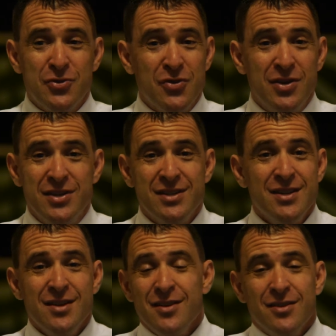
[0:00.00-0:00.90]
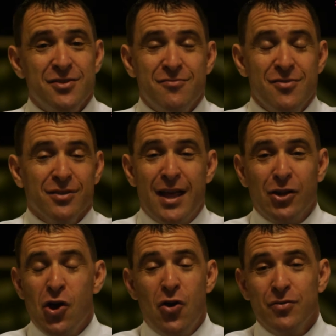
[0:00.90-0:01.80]
opportunities,
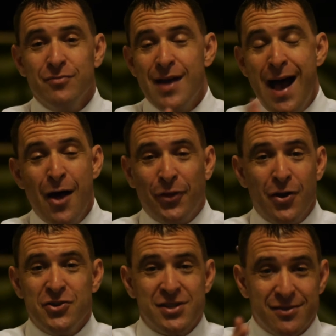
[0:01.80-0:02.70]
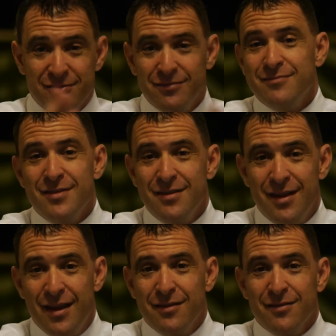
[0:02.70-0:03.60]
let alone out there just
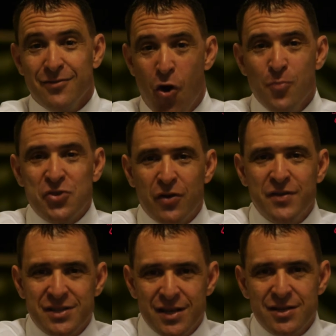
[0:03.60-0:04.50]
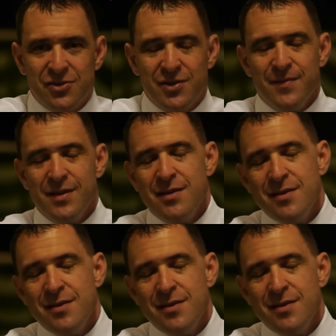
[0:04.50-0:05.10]
in the home services industry.